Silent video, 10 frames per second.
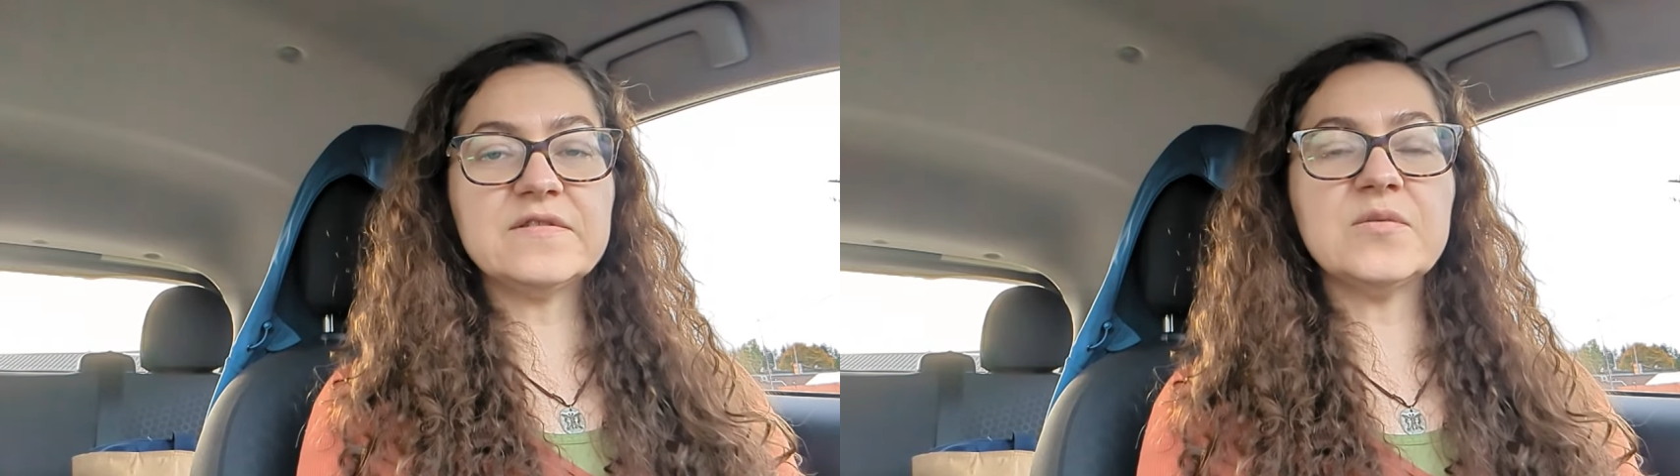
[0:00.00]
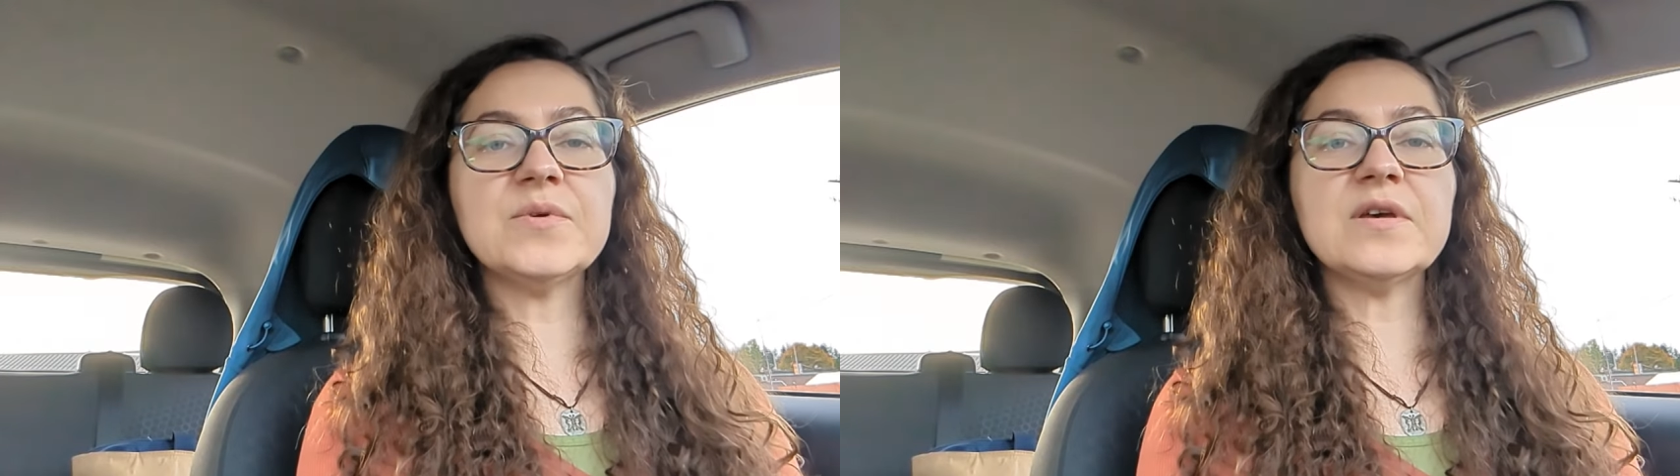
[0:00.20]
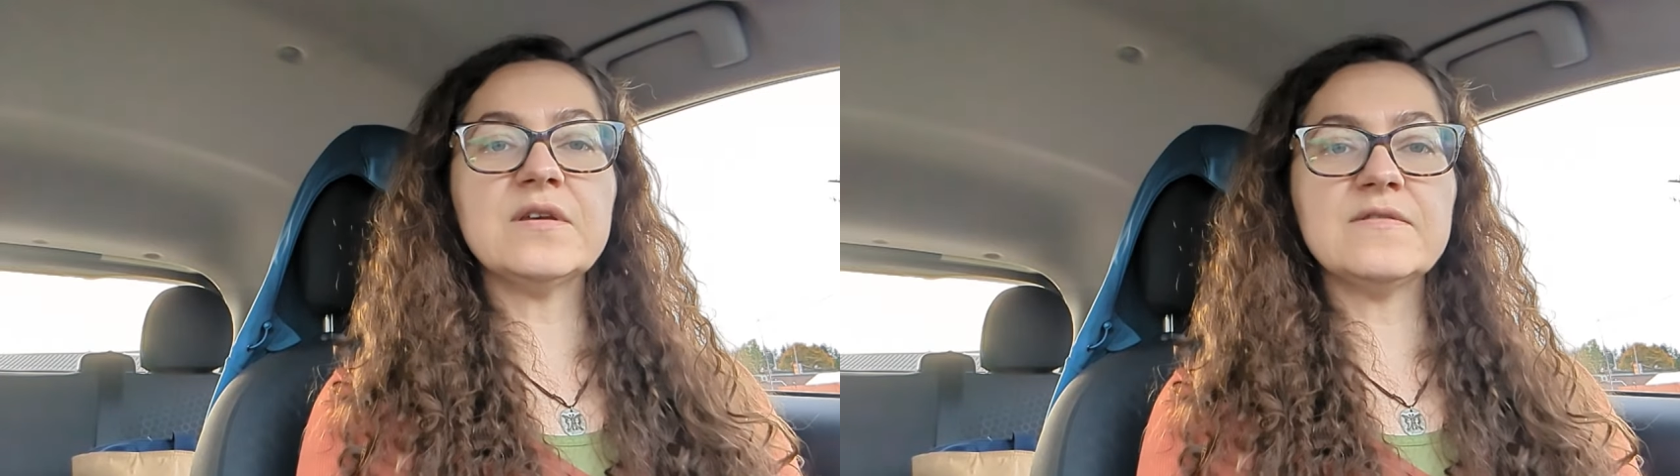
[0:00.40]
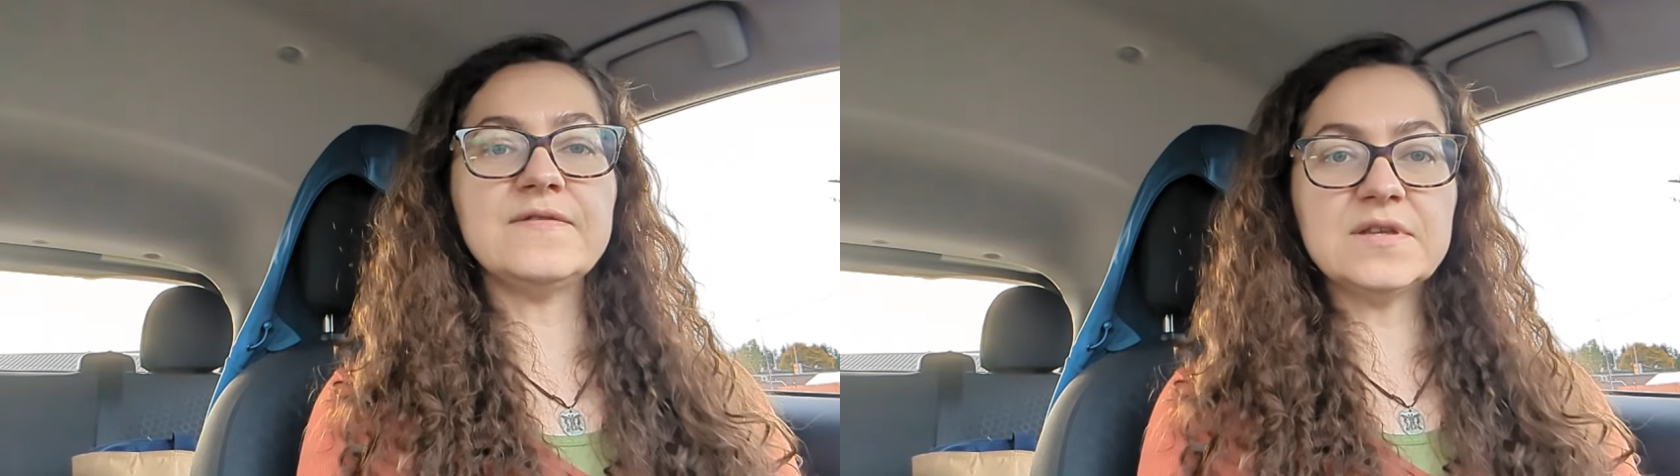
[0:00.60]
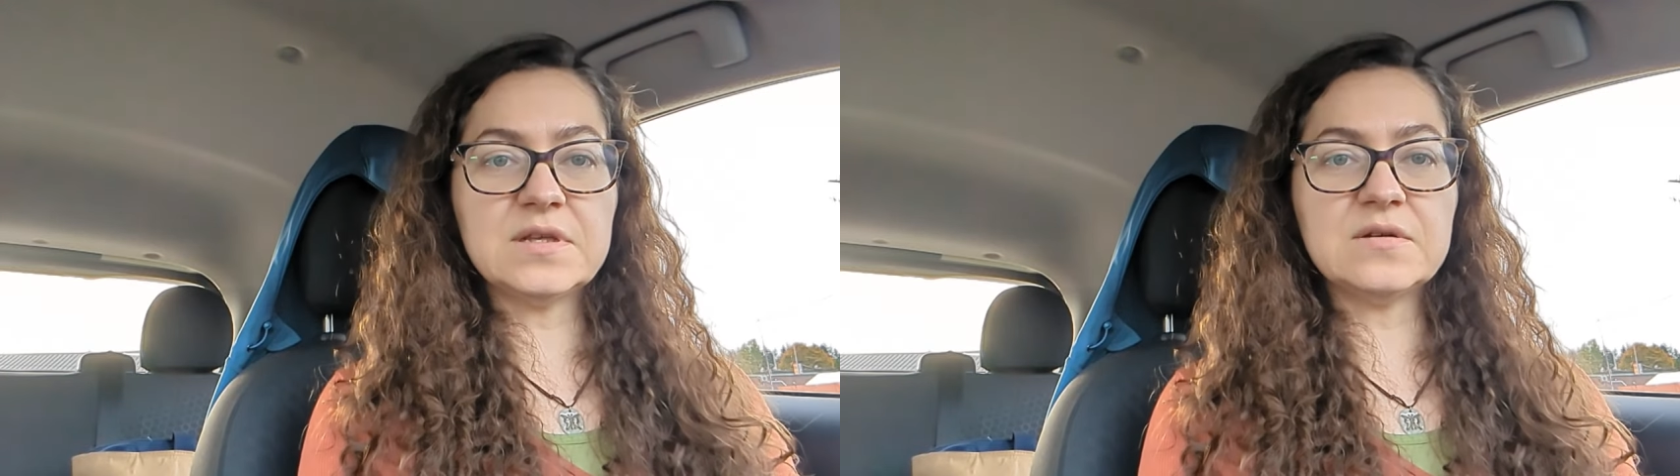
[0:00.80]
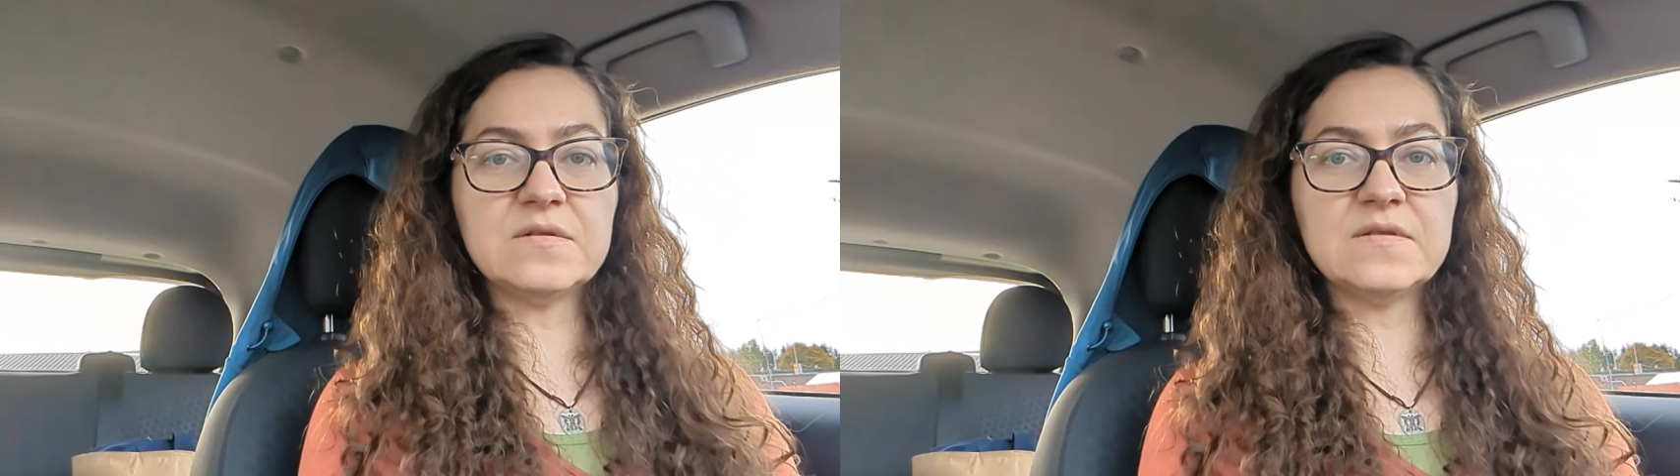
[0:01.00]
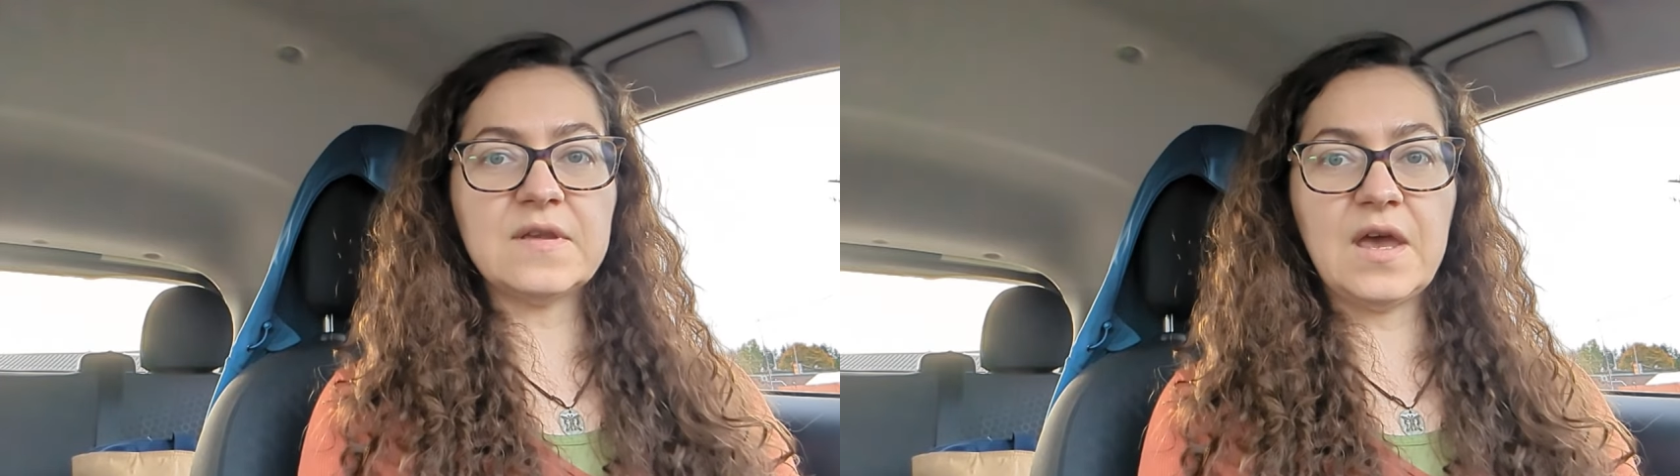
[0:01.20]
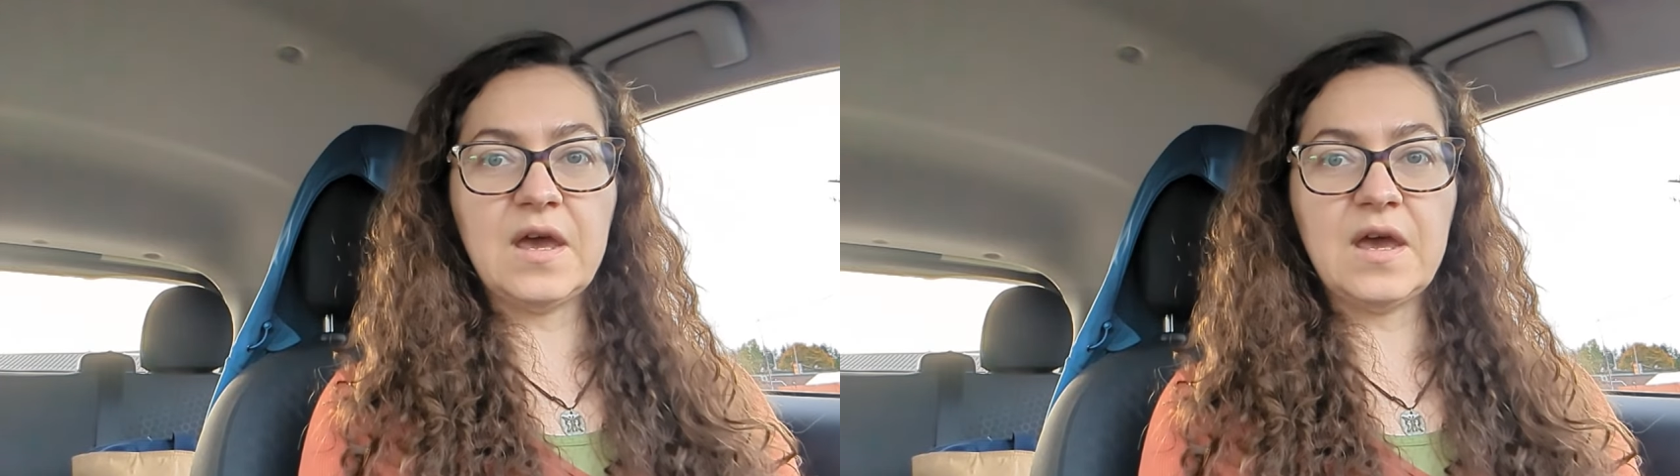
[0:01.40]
notebook, field notes,